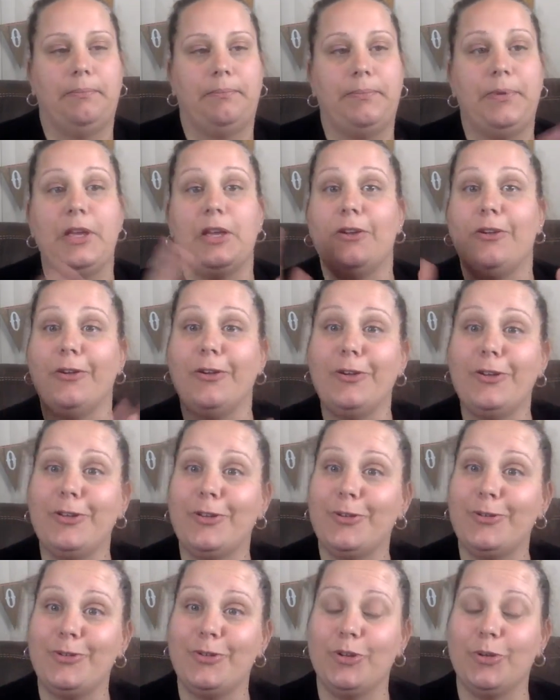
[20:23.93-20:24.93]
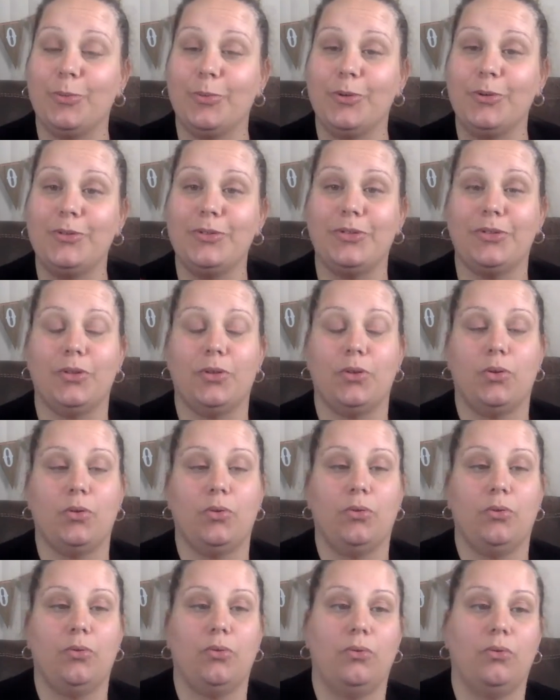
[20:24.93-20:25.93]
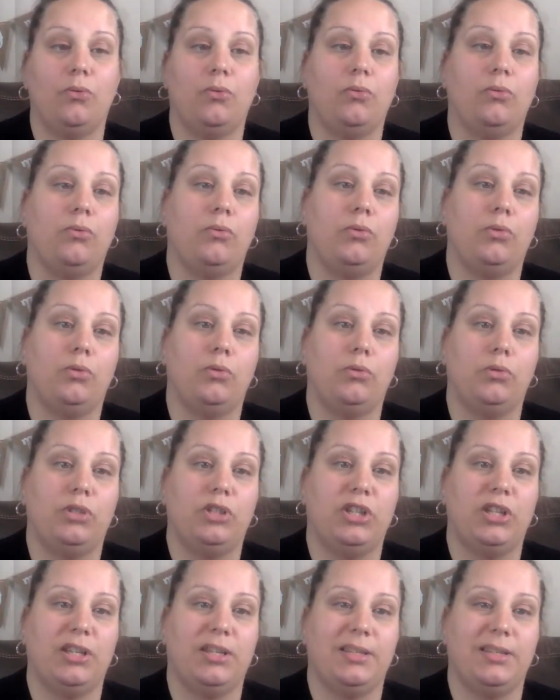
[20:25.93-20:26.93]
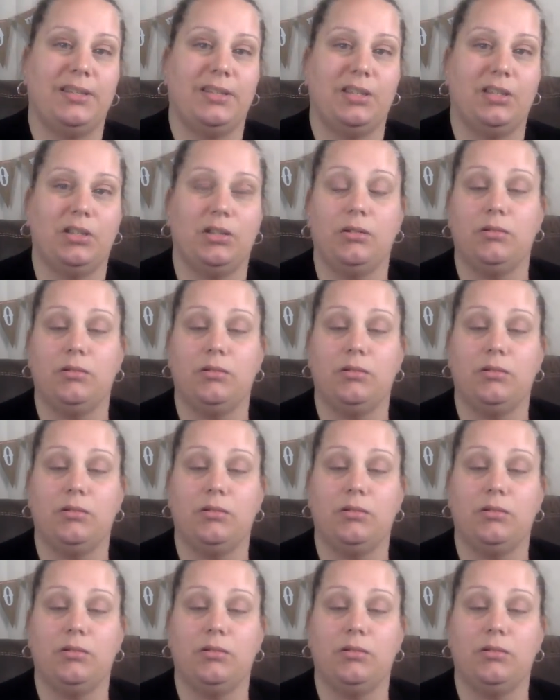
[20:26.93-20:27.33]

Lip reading: bigger YouTubers who just